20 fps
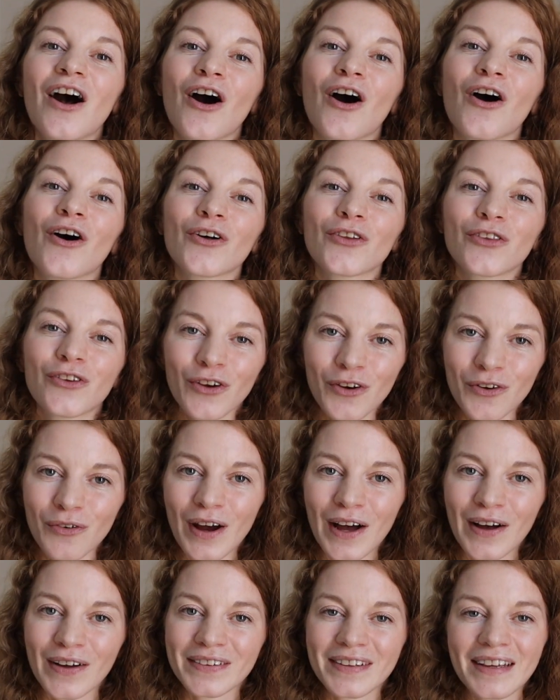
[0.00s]
on the
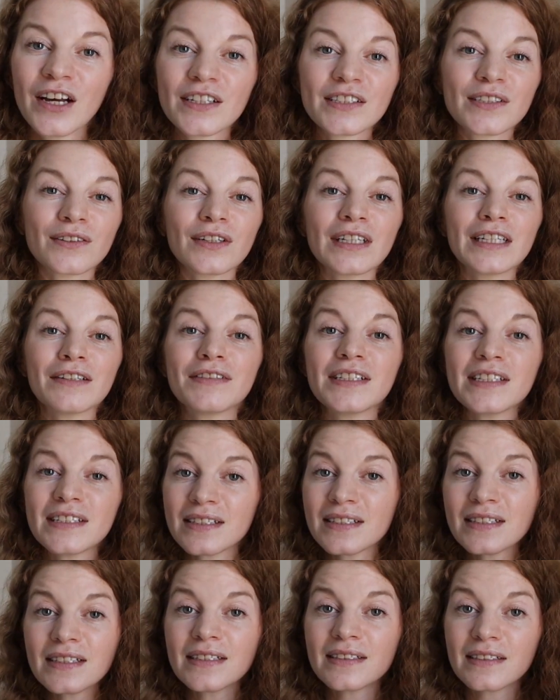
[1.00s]
ground. So if
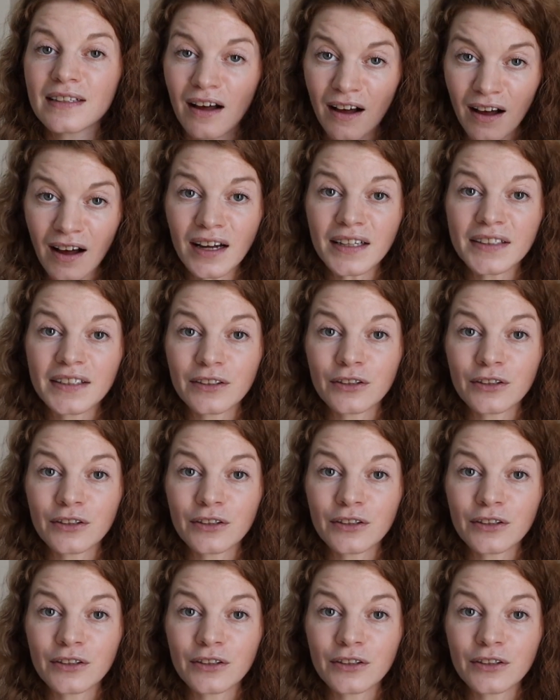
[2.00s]
this is hard